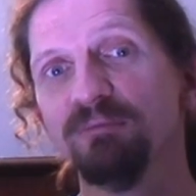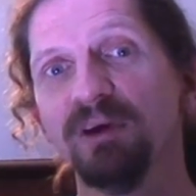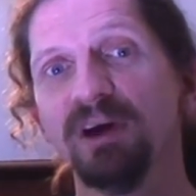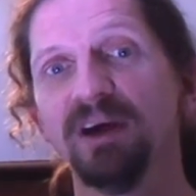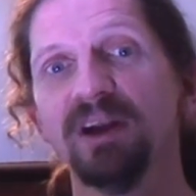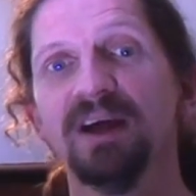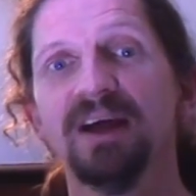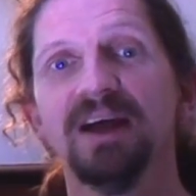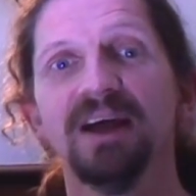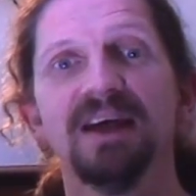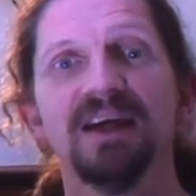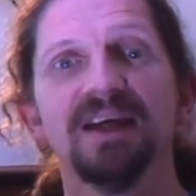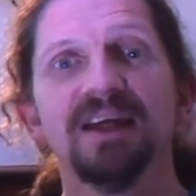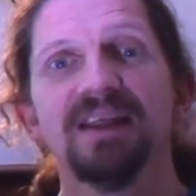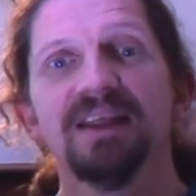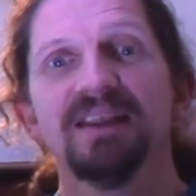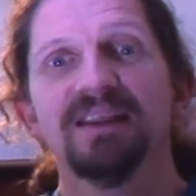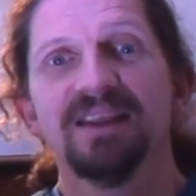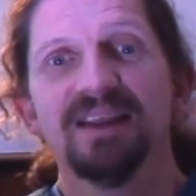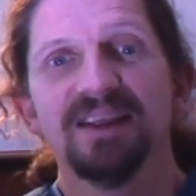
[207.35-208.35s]
But
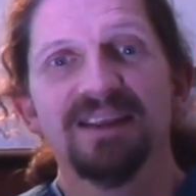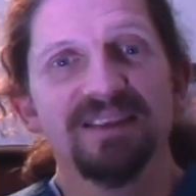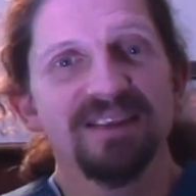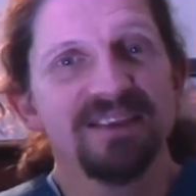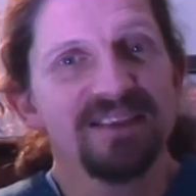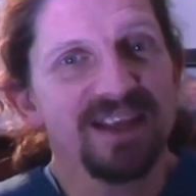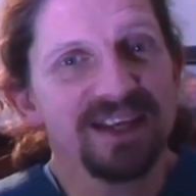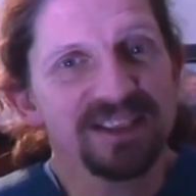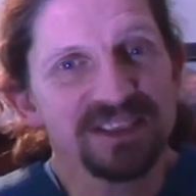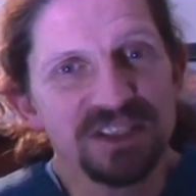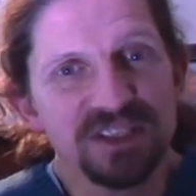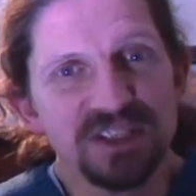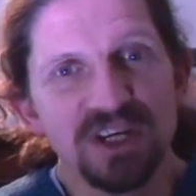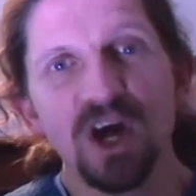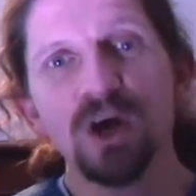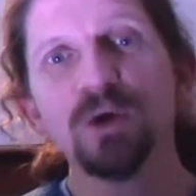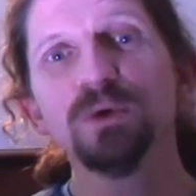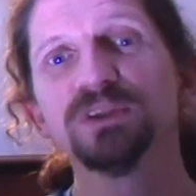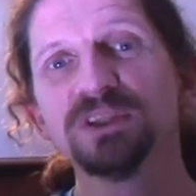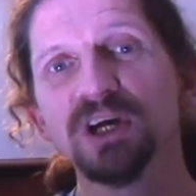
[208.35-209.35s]
there's
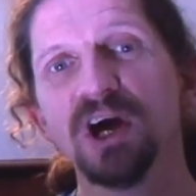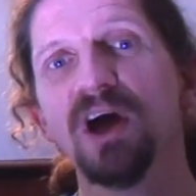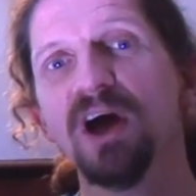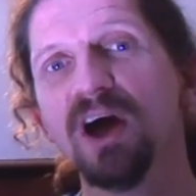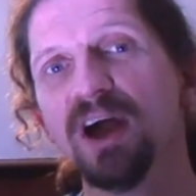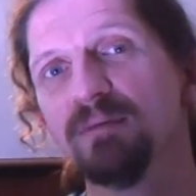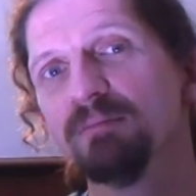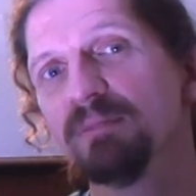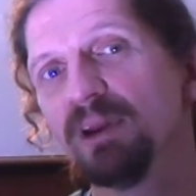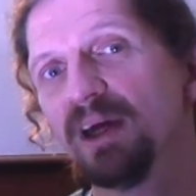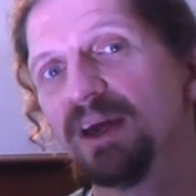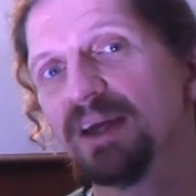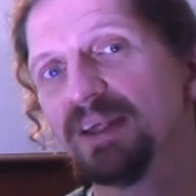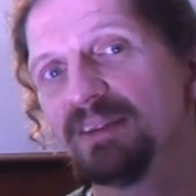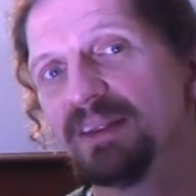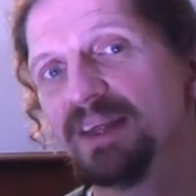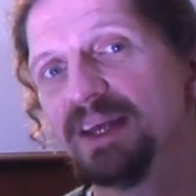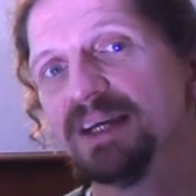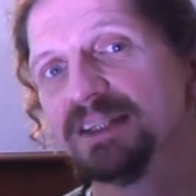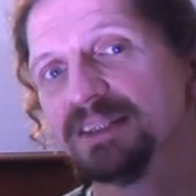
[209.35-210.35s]
no time like
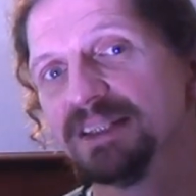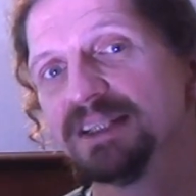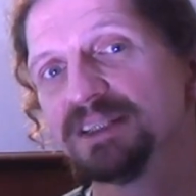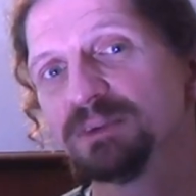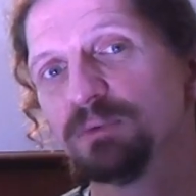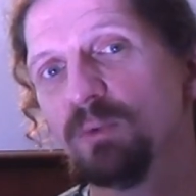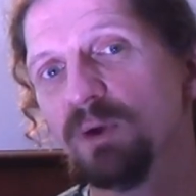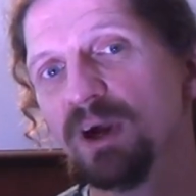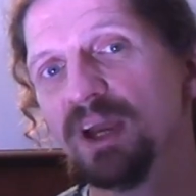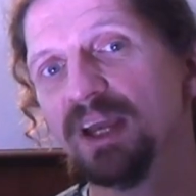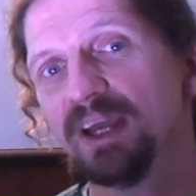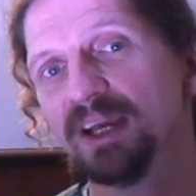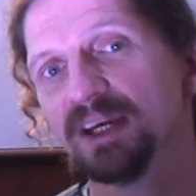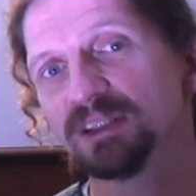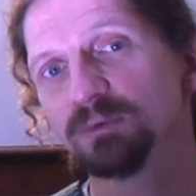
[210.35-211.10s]
this week,